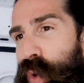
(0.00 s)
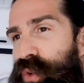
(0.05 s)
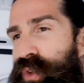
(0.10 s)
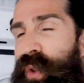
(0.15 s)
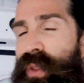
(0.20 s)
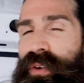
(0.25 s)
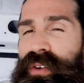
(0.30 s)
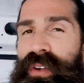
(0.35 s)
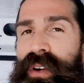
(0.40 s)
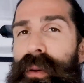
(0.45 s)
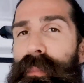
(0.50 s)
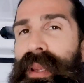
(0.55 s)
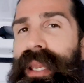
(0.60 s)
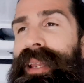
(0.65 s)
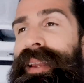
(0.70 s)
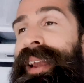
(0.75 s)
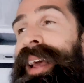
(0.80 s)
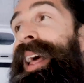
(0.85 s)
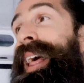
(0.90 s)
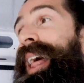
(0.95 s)
So there's going to
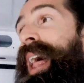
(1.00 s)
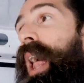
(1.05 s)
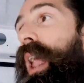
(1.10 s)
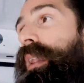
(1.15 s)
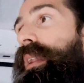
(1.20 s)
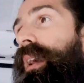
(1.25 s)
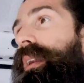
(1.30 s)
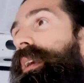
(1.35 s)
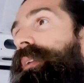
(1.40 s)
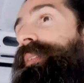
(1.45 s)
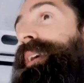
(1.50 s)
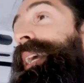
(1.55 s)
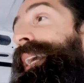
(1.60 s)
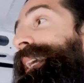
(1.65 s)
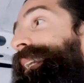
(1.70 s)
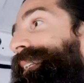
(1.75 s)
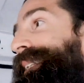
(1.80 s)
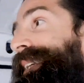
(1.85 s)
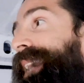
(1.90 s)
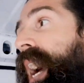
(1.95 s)
be a lot of
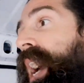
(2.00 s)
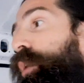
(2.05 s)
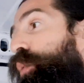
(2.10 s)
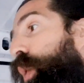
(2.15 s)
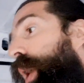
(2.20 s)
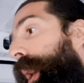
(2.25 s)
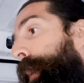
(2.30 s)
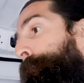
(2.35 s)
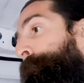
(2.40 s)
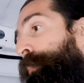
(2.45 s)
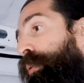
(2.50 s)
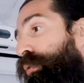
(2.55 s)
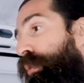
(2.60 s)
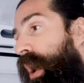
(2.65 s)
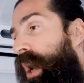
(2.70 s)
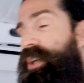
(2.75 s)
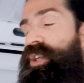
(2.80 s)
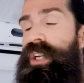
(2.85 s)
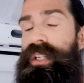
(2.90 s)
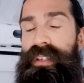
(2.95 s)
DIY
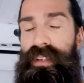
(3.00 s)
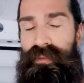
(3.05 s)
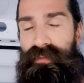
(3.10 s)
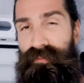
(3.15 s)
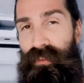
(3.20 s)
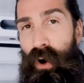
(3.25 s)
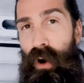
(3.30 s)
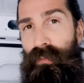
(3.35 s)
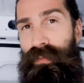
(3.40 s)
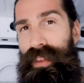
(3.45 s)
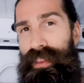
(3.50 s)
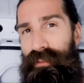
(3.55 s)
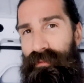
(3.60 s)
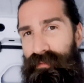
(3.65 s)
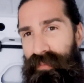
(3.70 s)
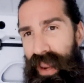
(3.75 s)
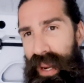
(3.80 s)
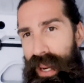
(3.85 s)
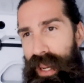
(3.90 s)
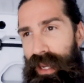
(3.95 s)
projects involving the
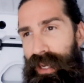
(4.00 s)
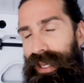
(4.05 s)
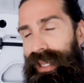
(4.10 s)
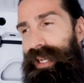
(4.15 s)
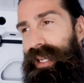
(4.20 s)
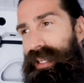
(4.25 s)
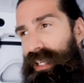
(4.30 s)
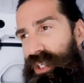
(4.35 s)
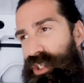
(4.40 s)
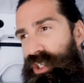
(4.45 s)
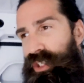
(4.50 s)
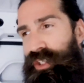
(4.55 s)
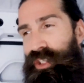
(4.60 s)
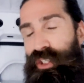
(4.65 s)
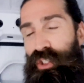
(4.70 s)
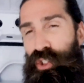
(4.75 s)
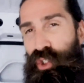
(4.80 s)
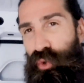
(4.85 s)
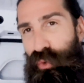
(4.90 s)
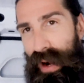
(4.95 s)
van in addition to
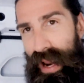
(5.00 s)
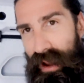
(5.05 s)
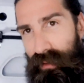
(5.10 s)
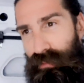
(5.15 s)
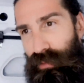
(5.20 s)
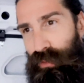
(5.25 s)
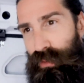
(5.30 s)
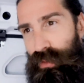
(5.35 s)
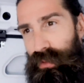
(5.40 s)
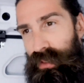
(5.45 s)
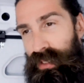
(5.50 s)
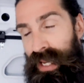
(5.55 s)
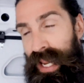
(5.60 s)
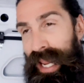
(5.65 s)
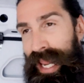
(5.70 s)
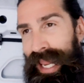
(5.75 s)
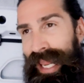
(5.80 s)
travels.